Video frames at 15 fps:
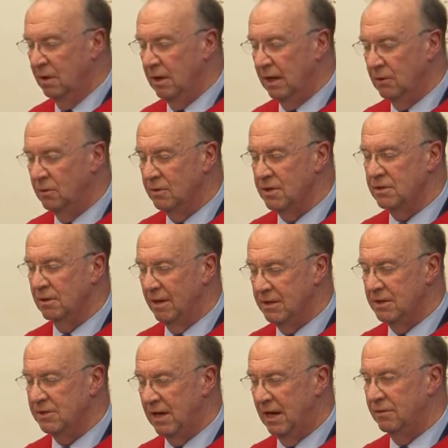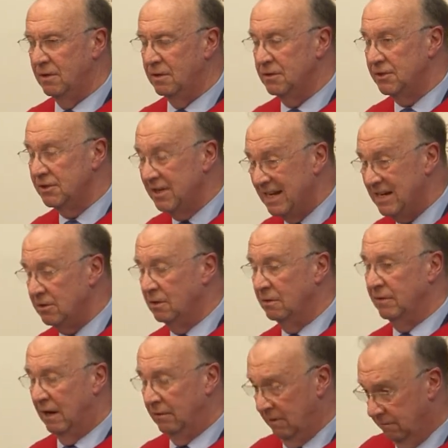in order to understand the state
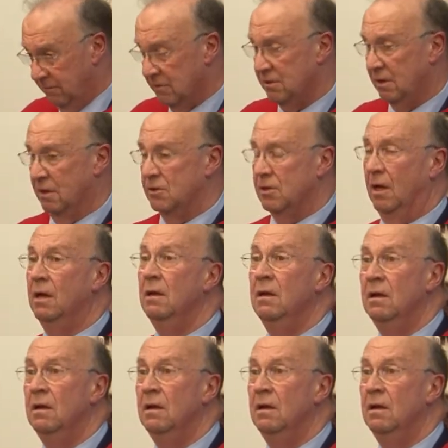of our infrastructure.